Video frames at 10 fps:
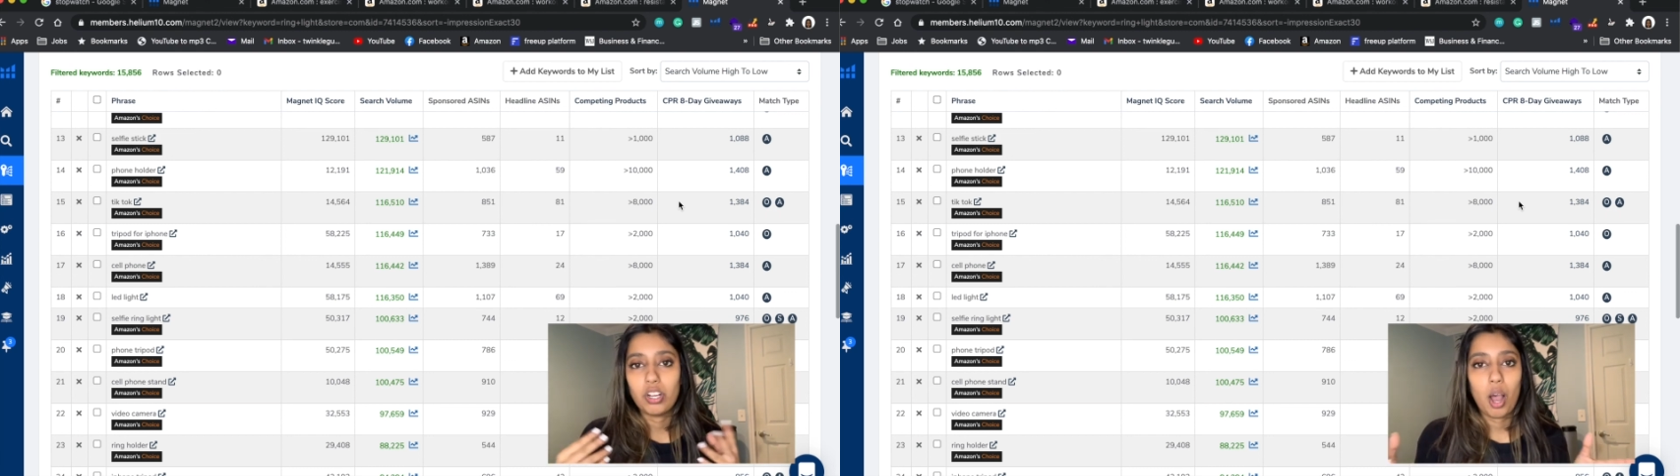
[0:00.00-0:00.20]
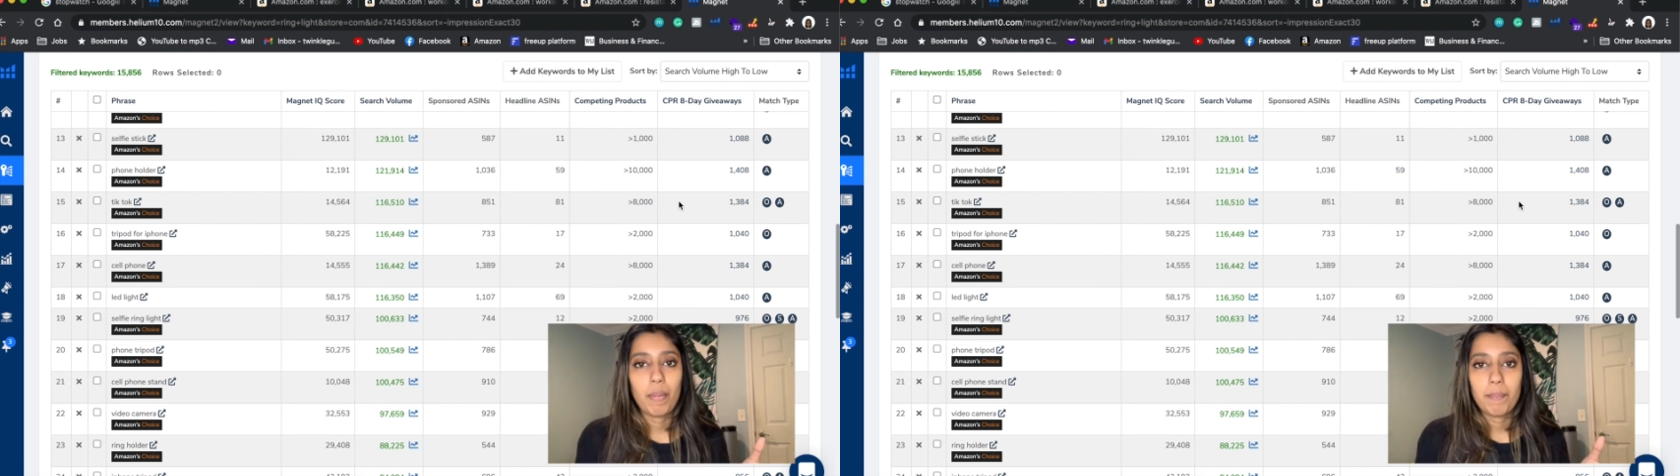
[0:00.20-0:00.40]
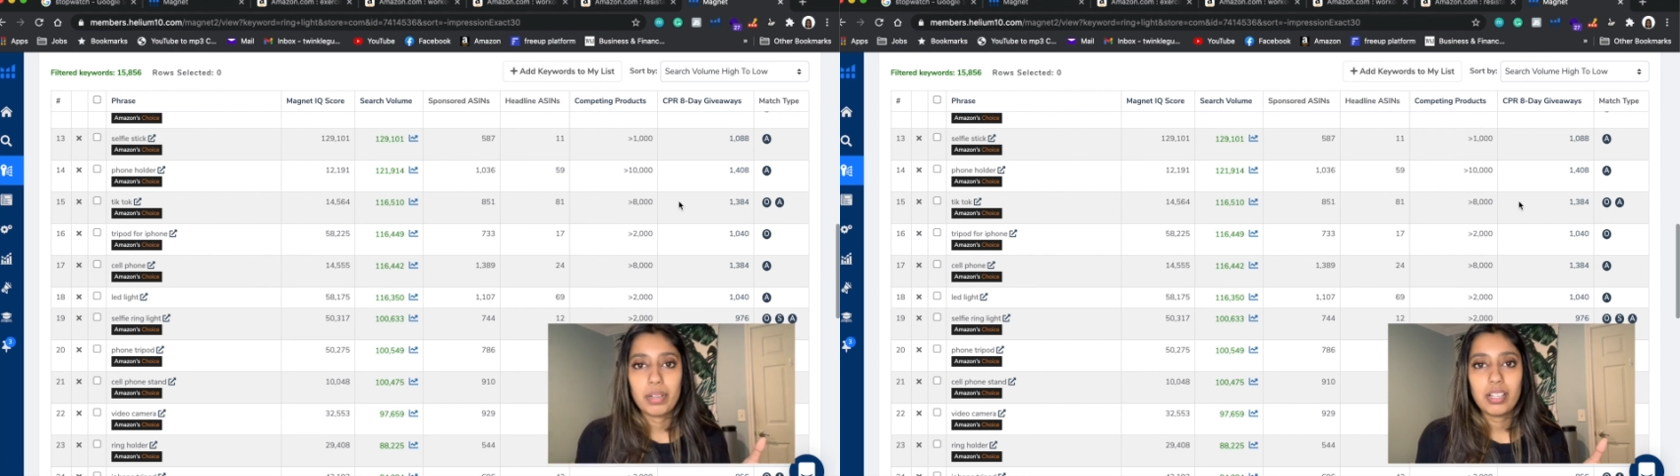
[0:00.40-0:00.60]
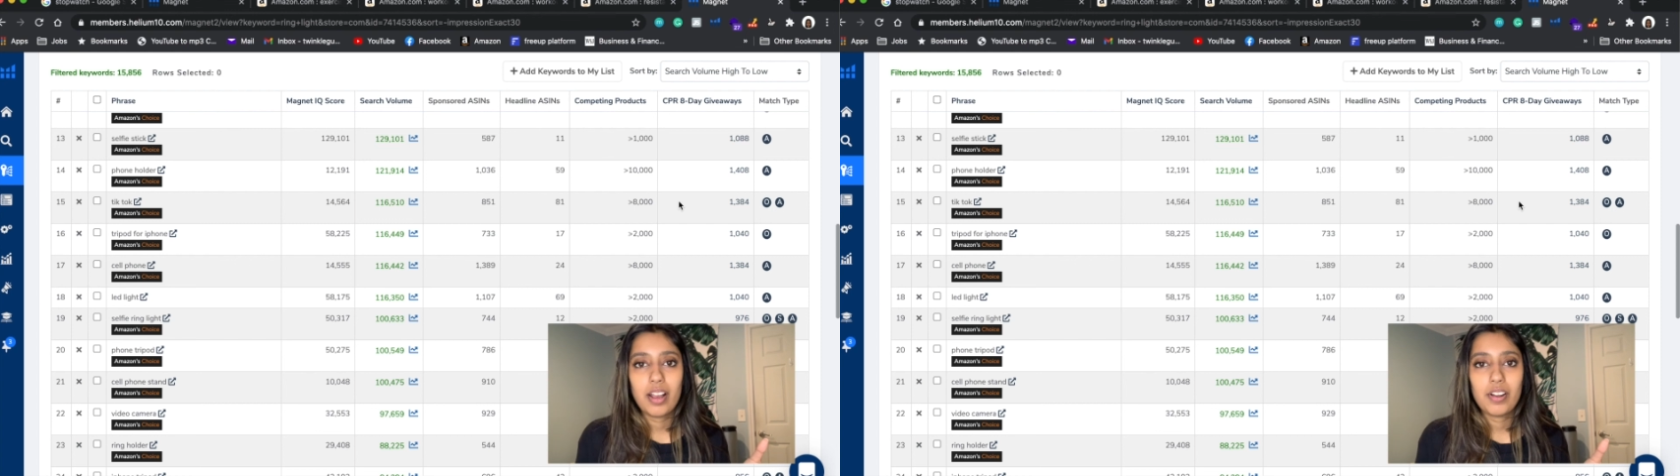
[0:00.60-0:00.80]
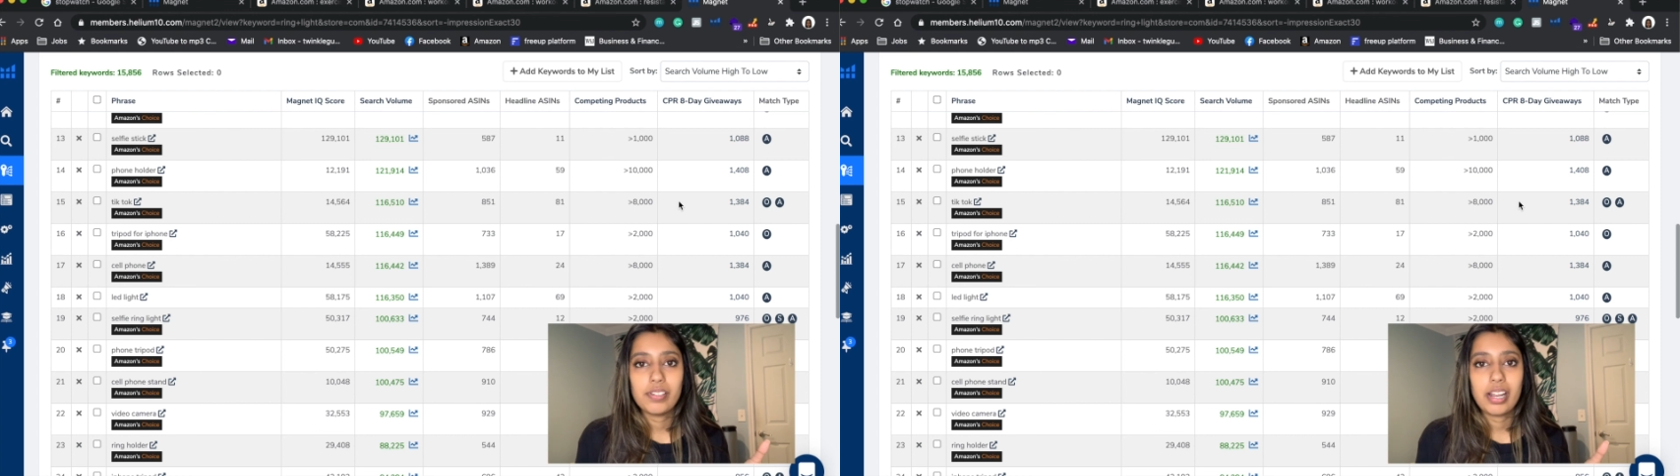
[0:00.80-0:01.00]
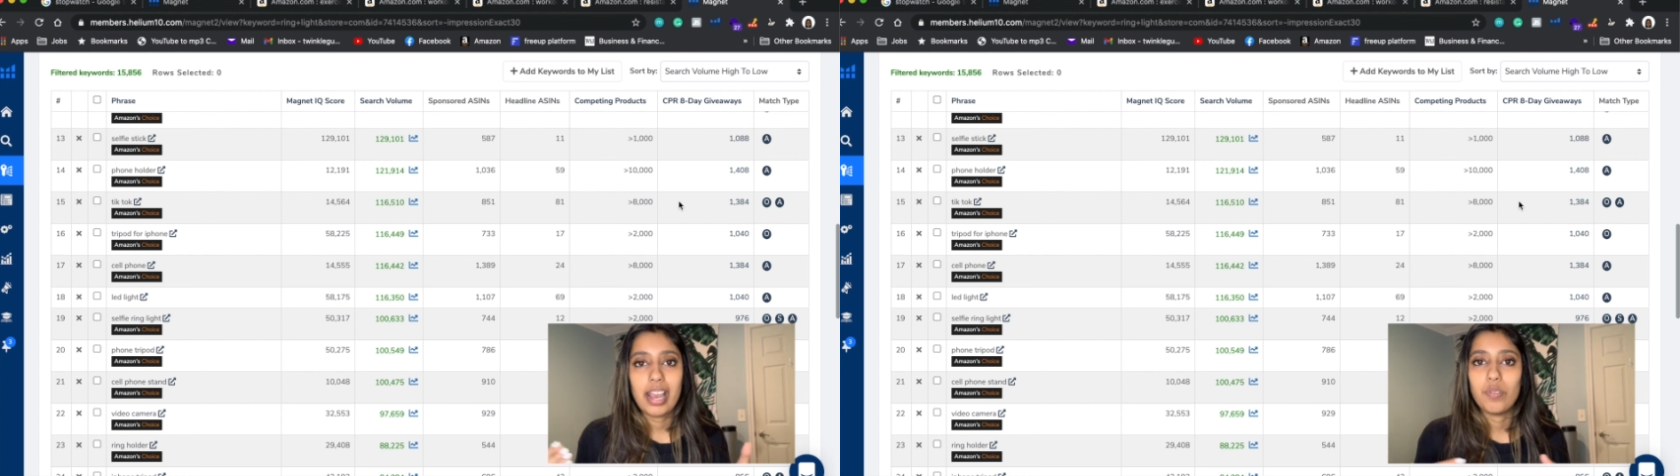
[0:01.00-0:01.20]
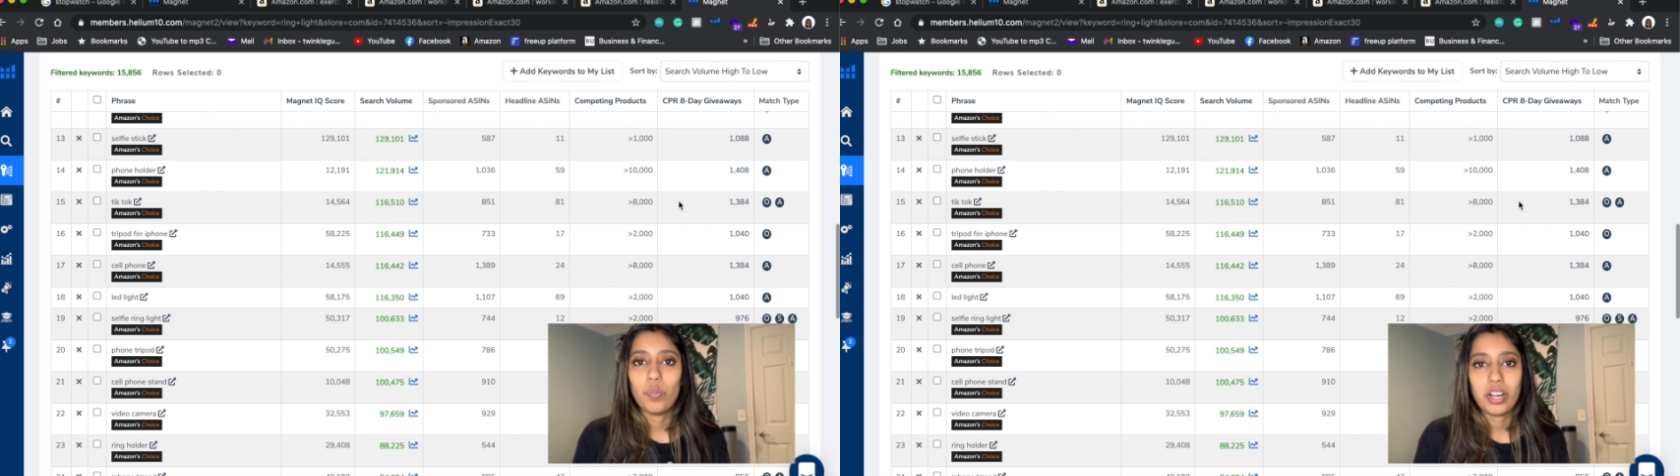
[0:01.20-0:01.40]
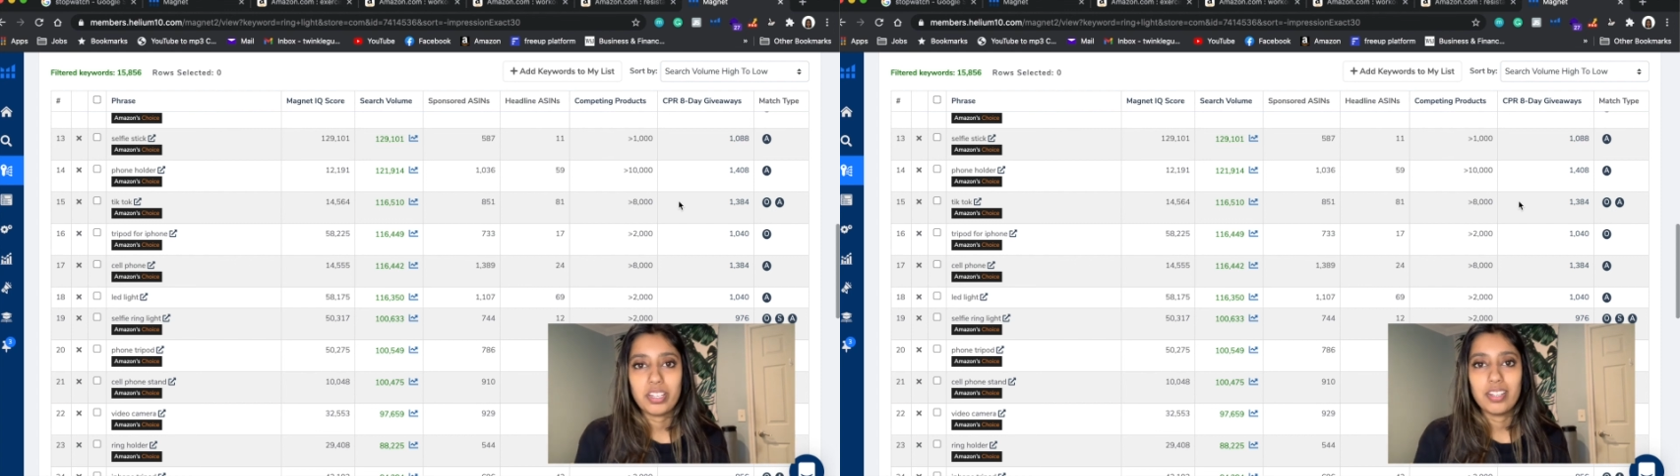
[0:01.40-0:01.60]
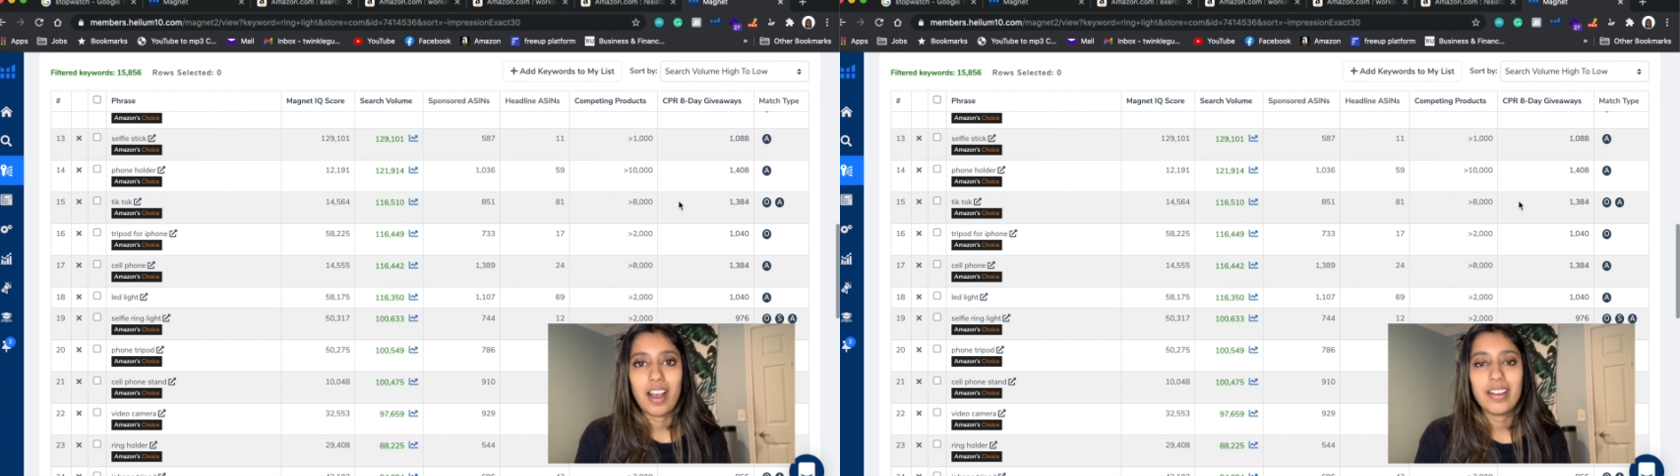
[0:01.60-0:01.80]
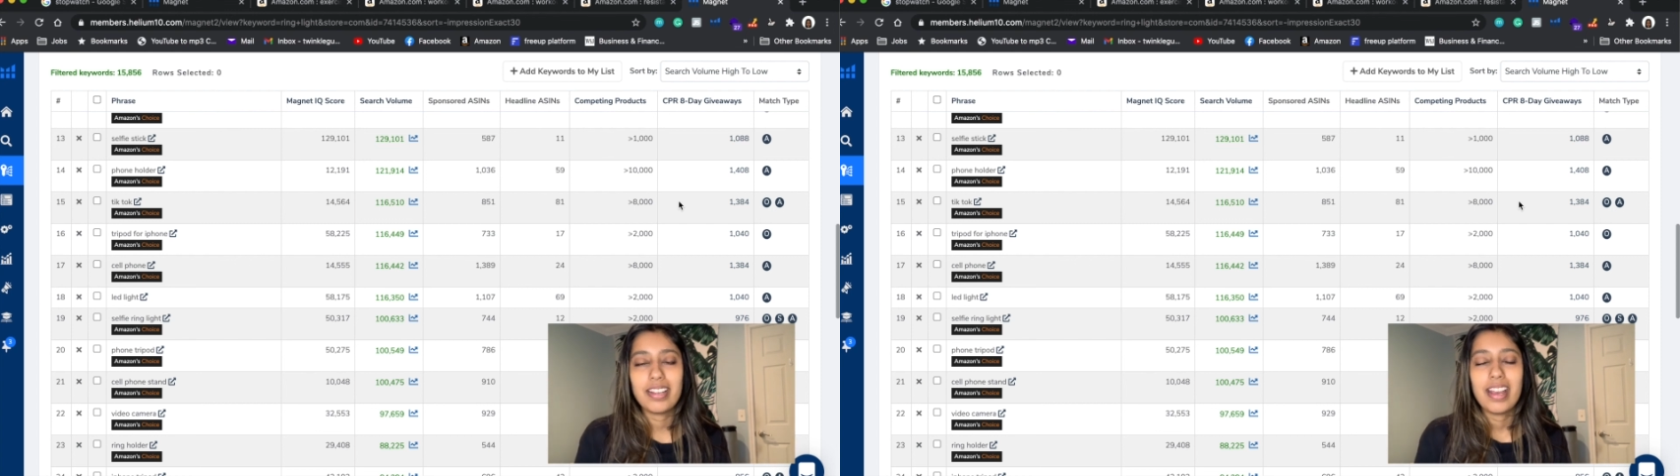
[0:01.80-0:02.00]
comment below and whatnot.